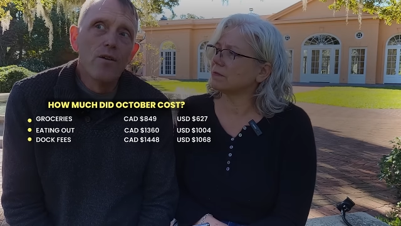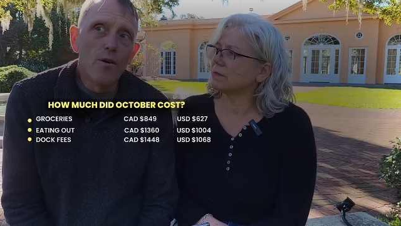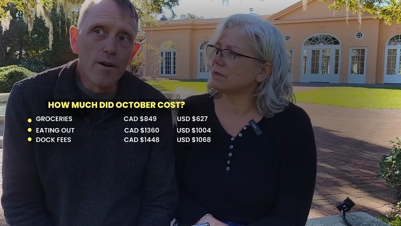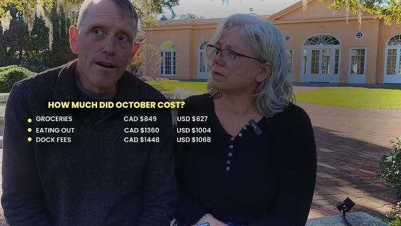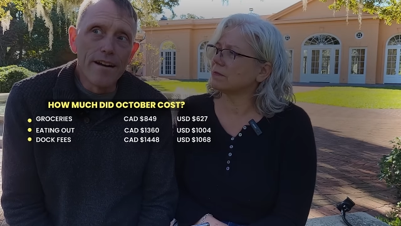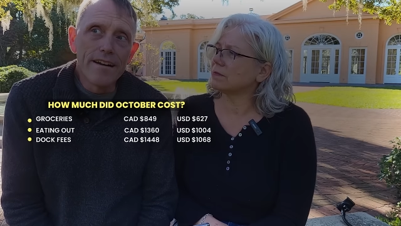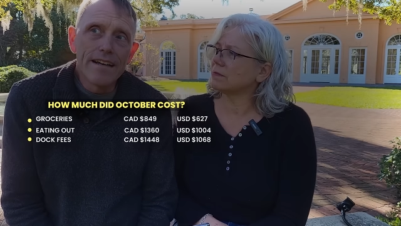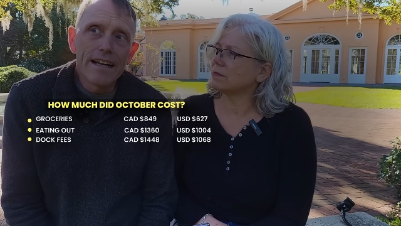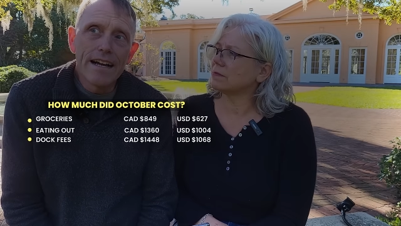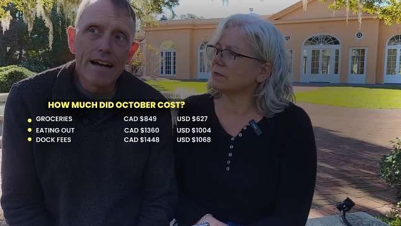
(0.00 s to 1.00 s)

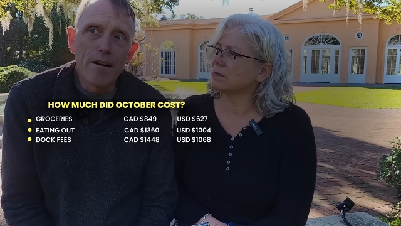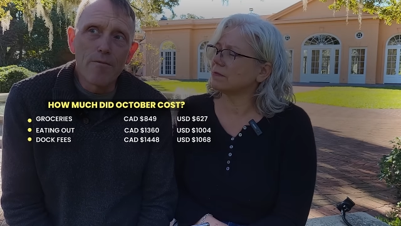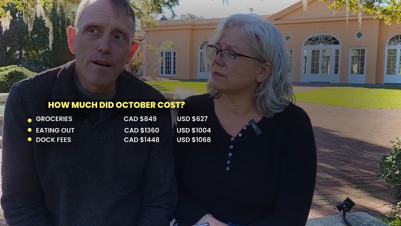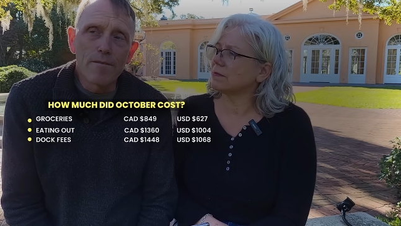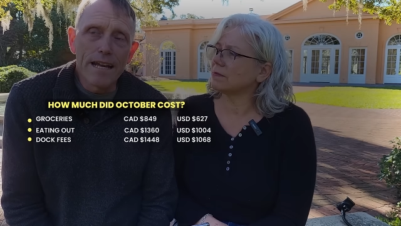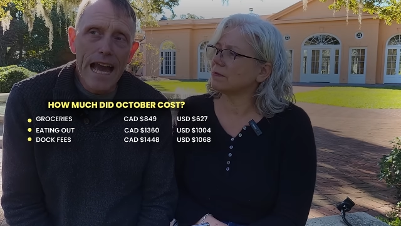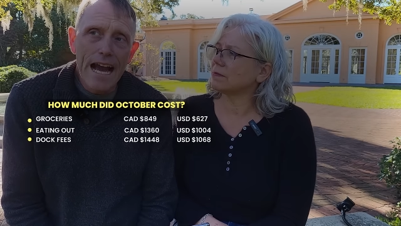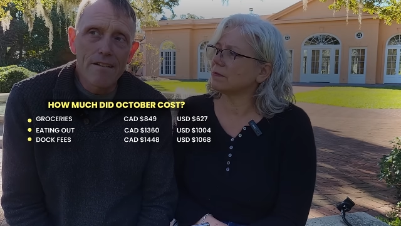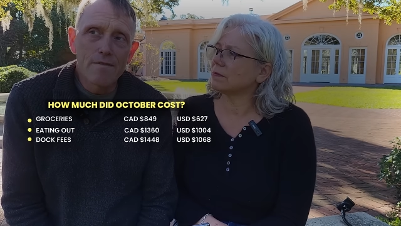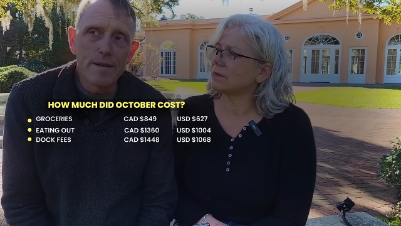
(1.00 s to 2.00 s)
Speaker 1: or uh, where we
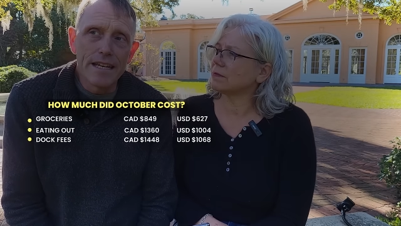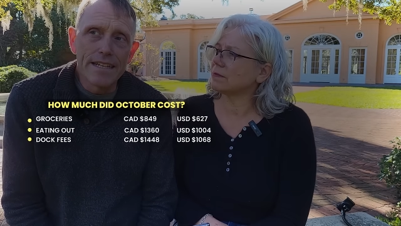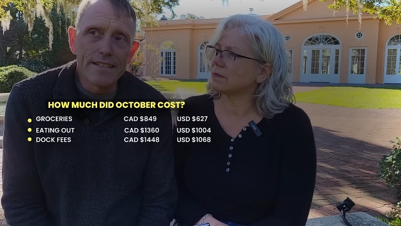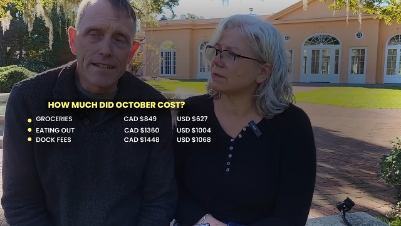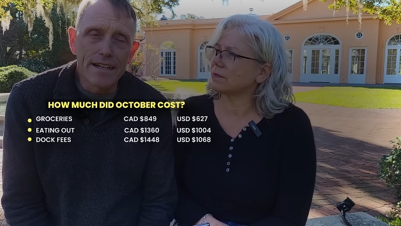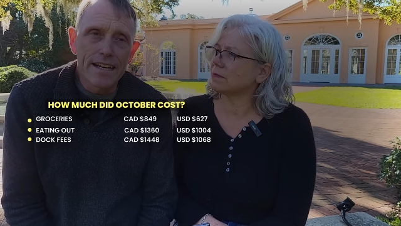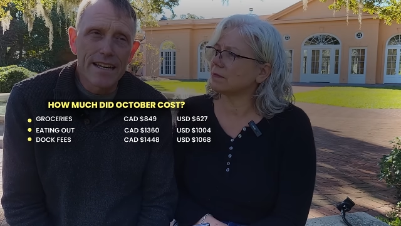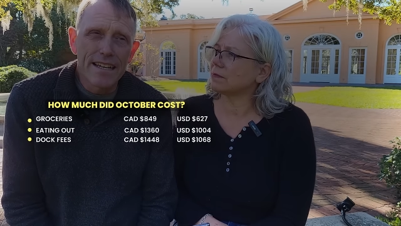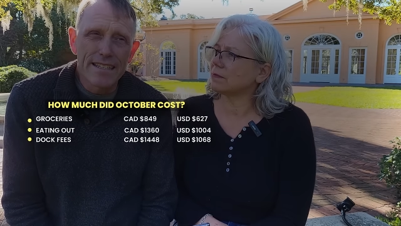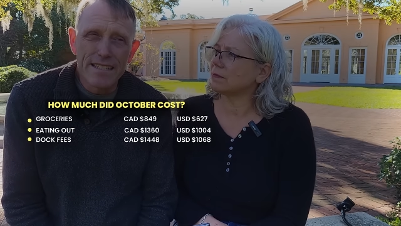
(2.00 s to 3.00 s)
have been at dock,
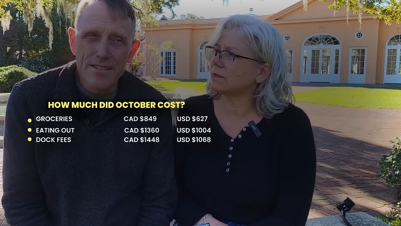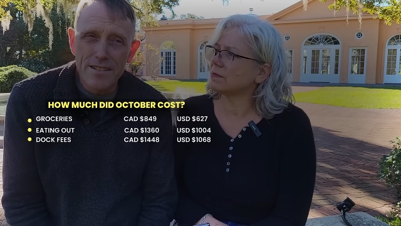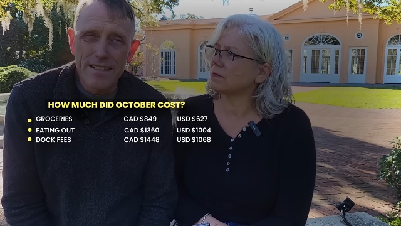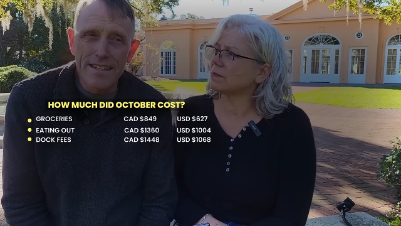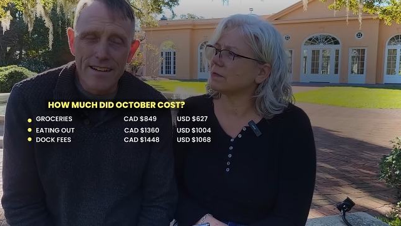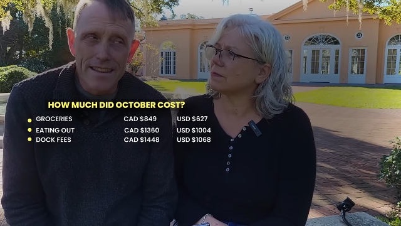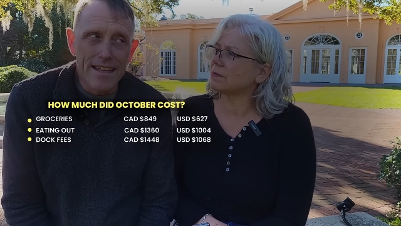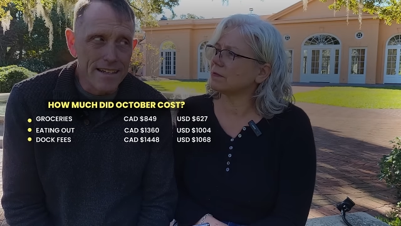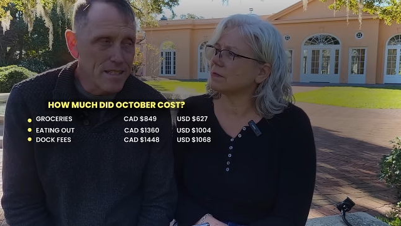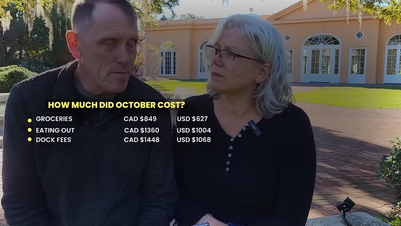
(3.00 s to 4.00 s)
it's usually
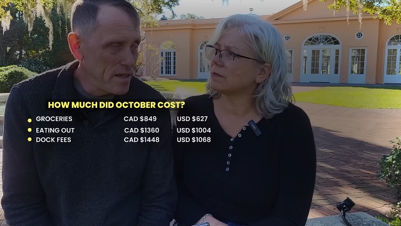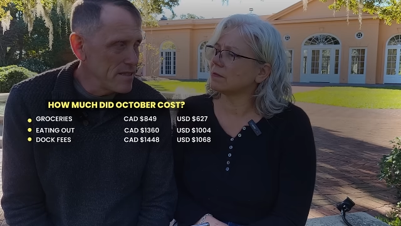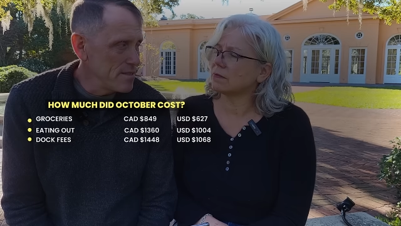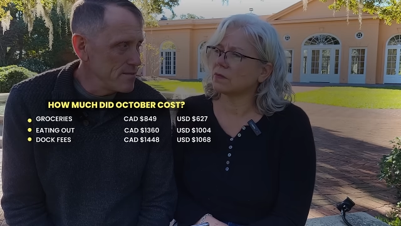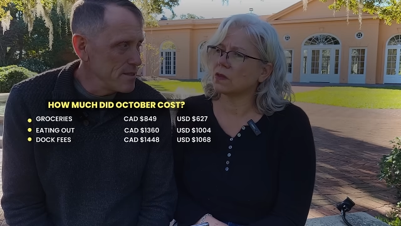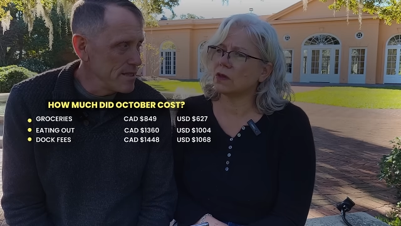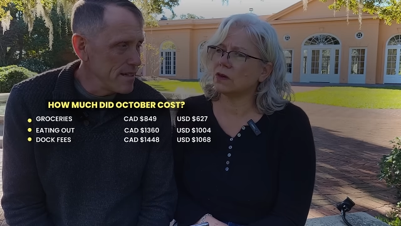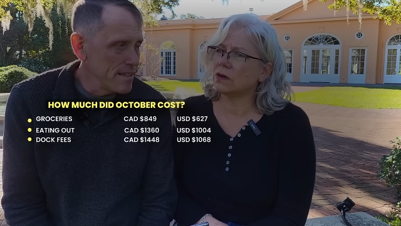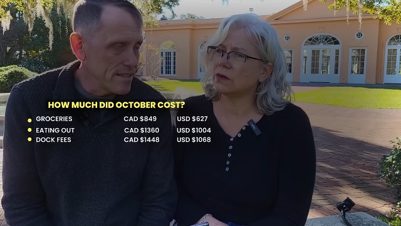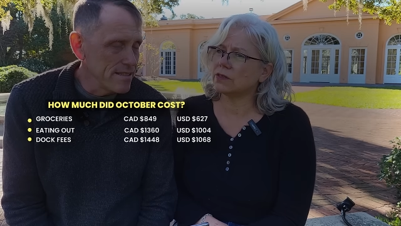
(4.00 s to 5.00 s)
not that expensive. Quite
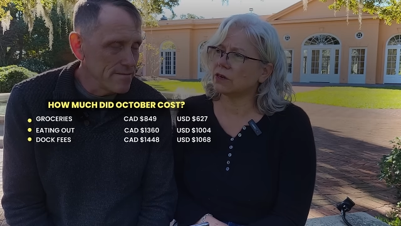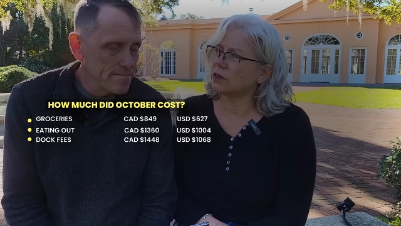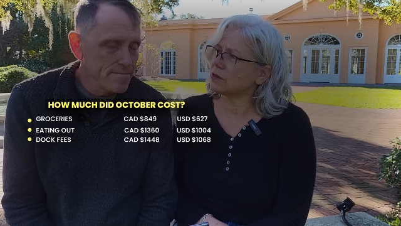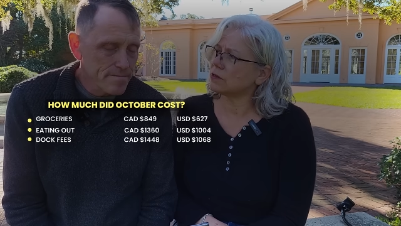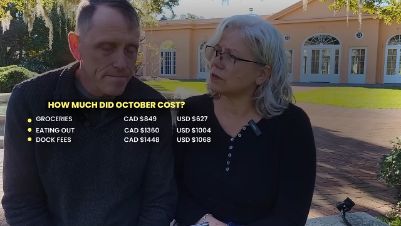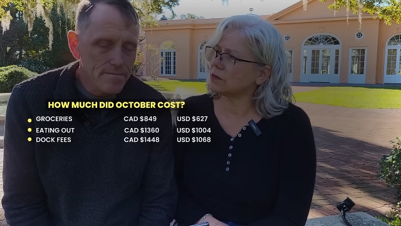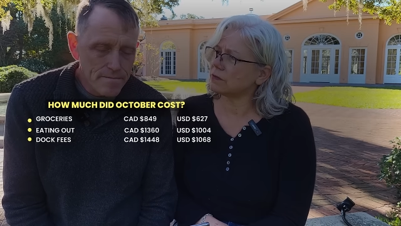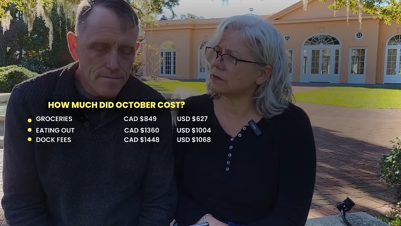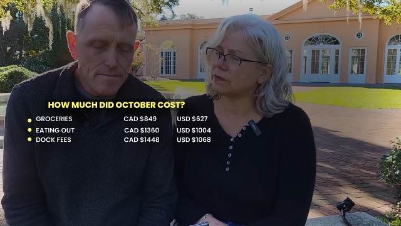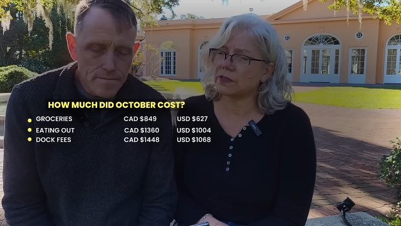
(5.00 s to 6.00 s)
no, honestly. a dollar,
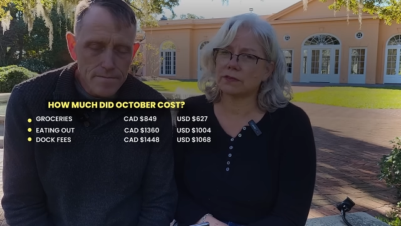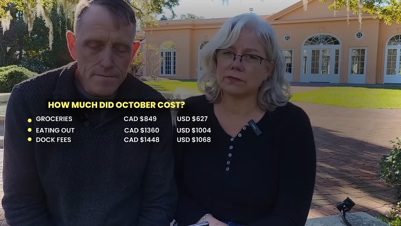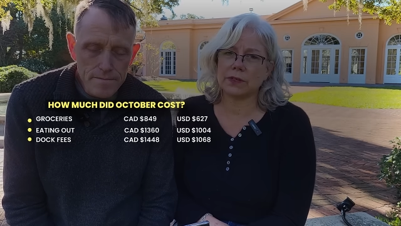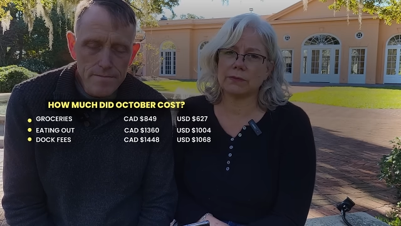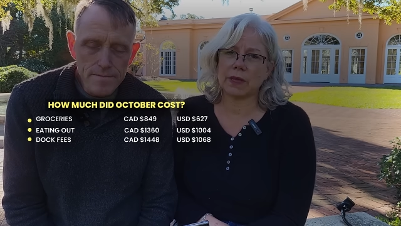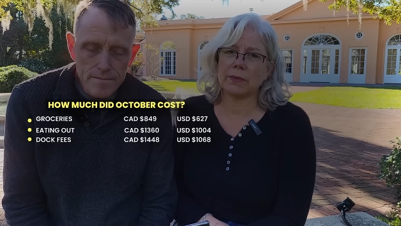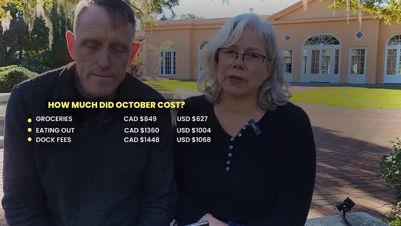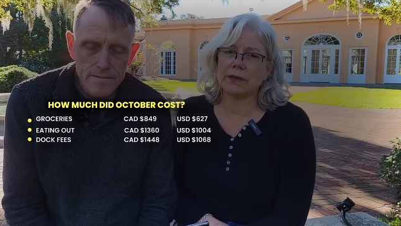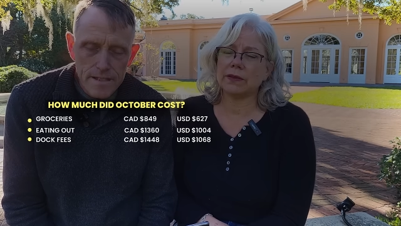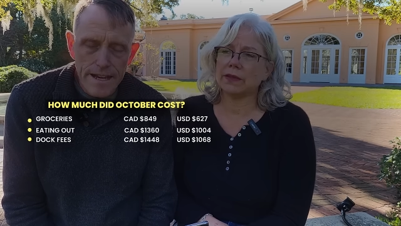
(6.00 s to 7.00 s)
Speaker 2: dollar fifty a foot,
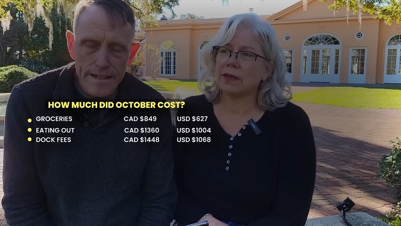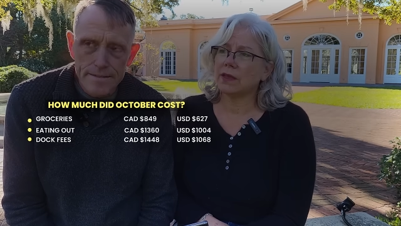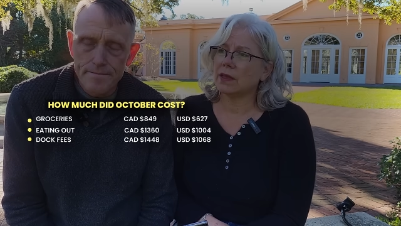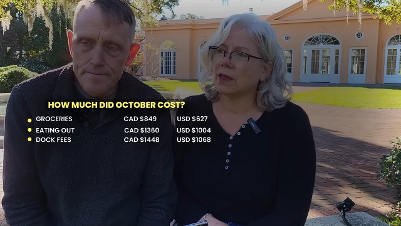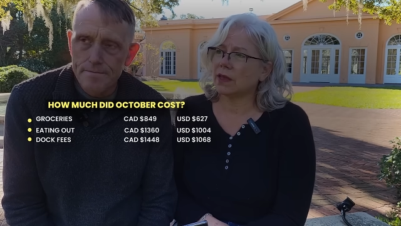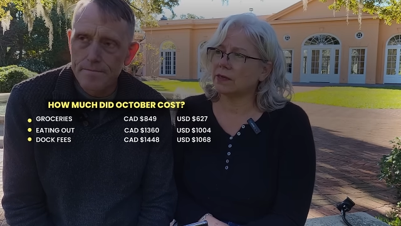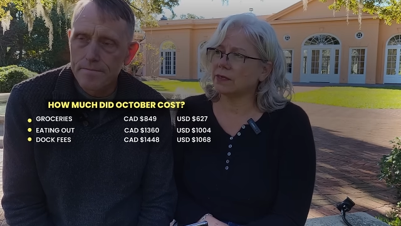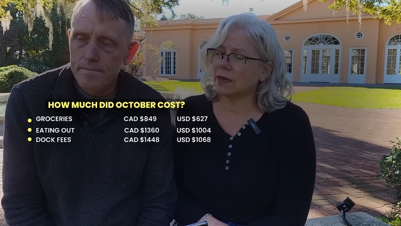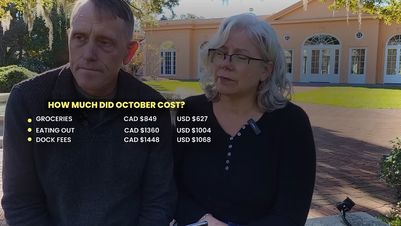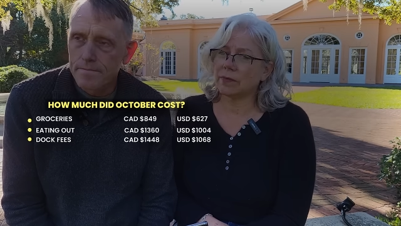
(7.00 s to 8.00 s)
maybe. Yeah.
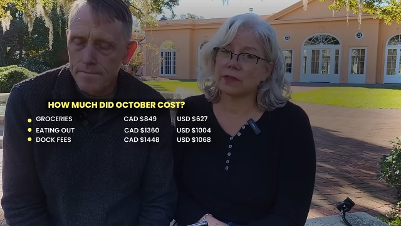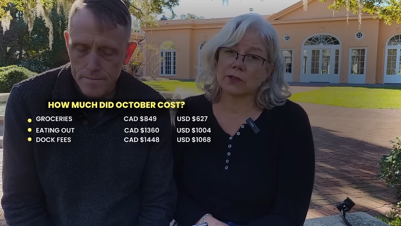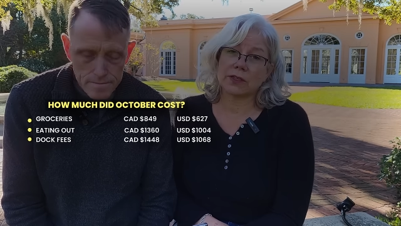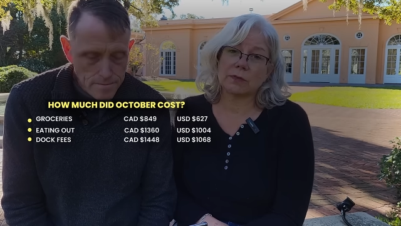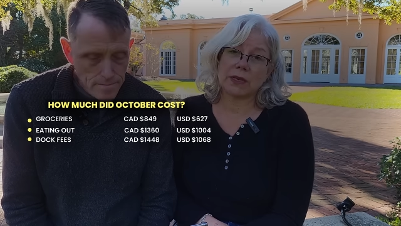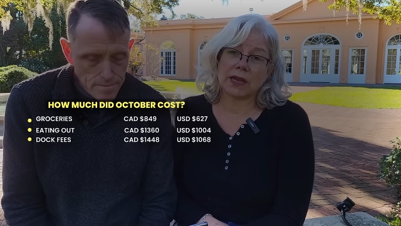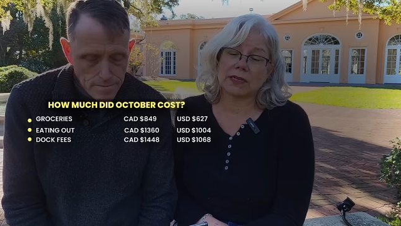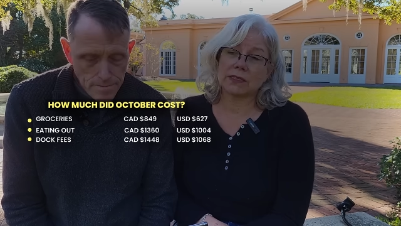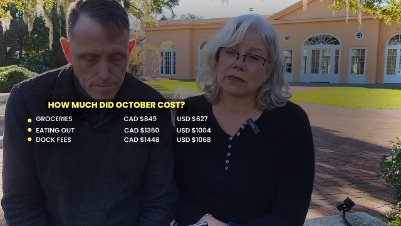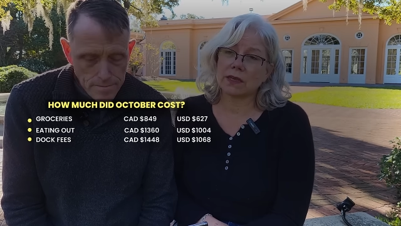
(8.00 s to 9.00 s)
And um, so that's been nice.